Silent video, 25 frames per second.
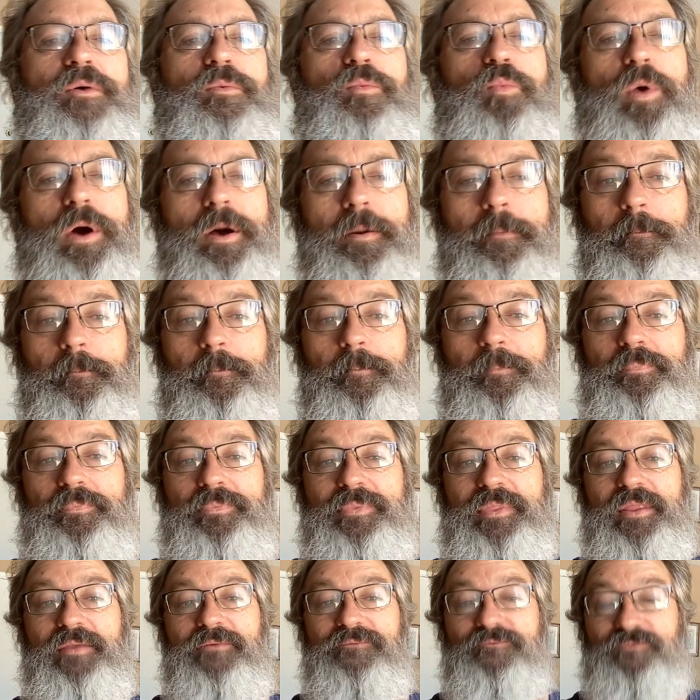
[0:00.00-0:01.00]
well
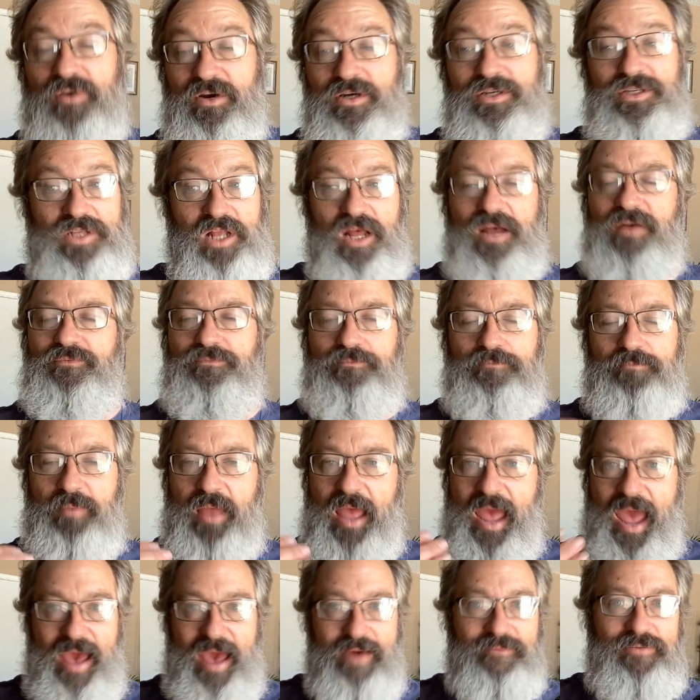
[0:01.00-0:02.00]
first off
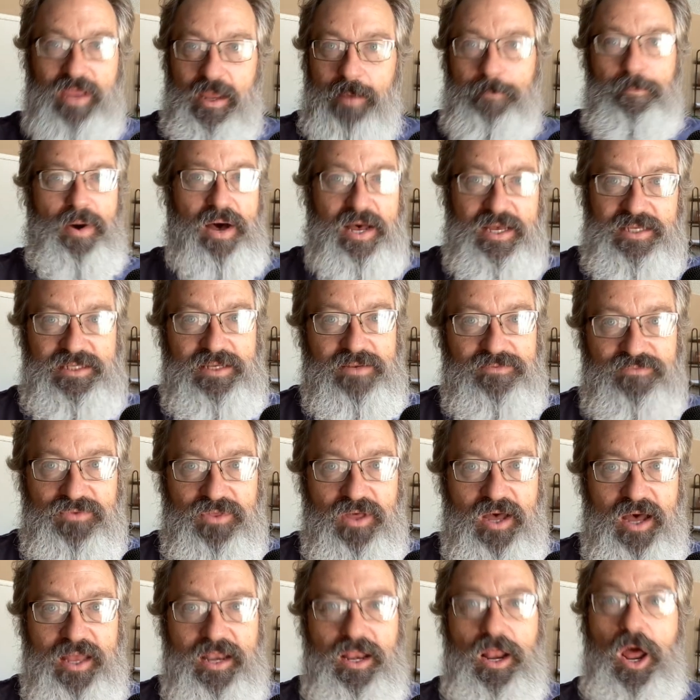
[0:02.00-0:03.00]
having a positive
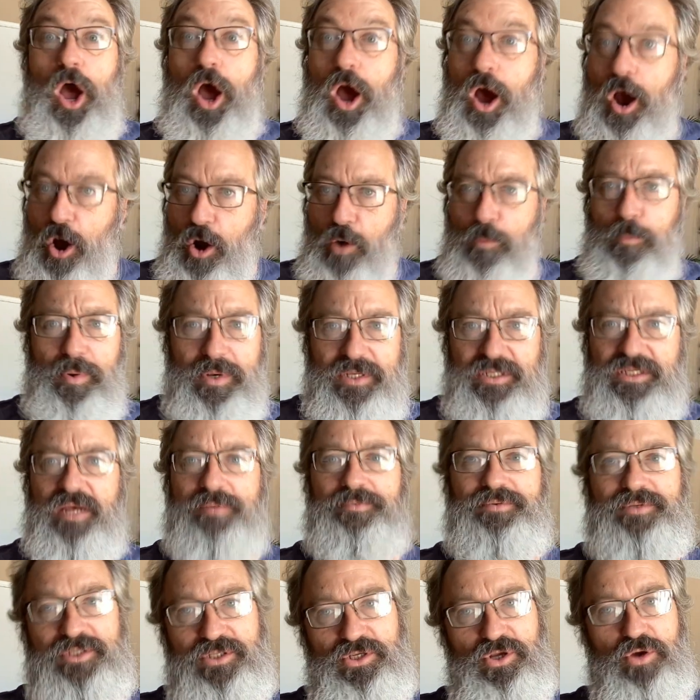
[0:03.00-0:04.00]
thought opens
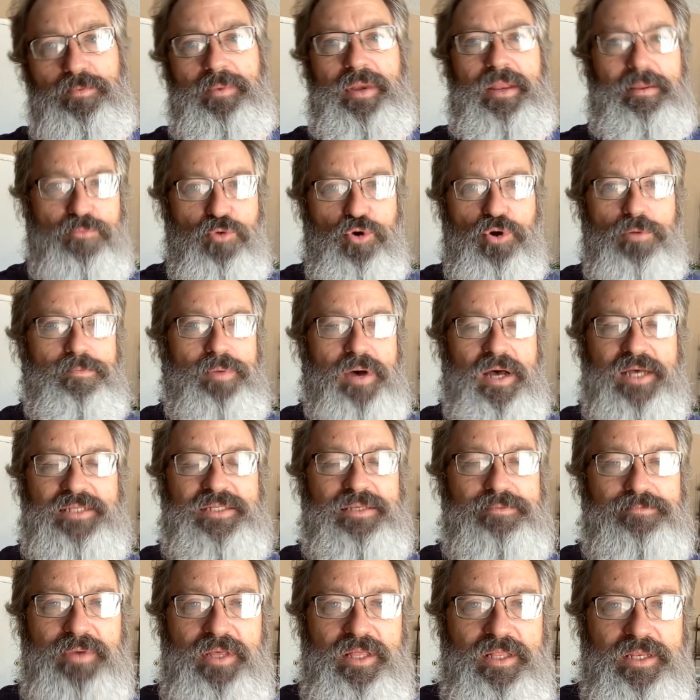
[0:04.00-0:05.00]
up so many more
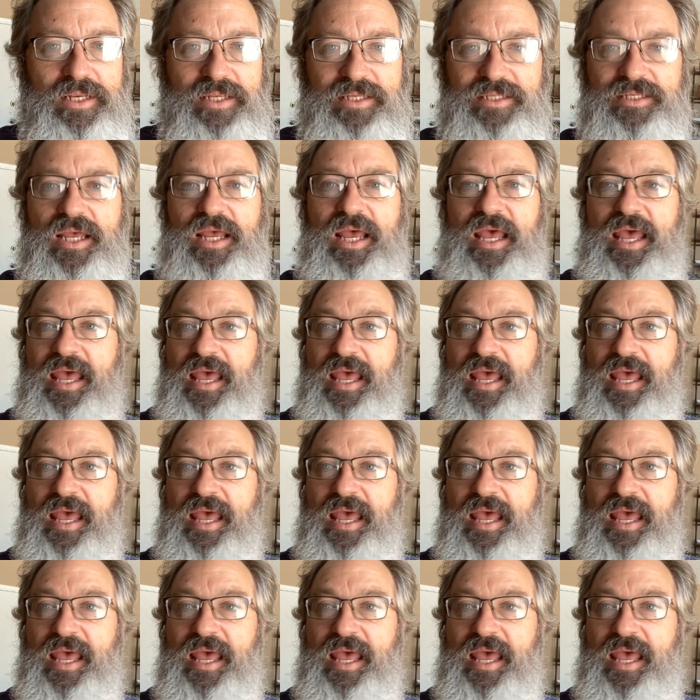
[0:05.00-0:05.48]
possibilities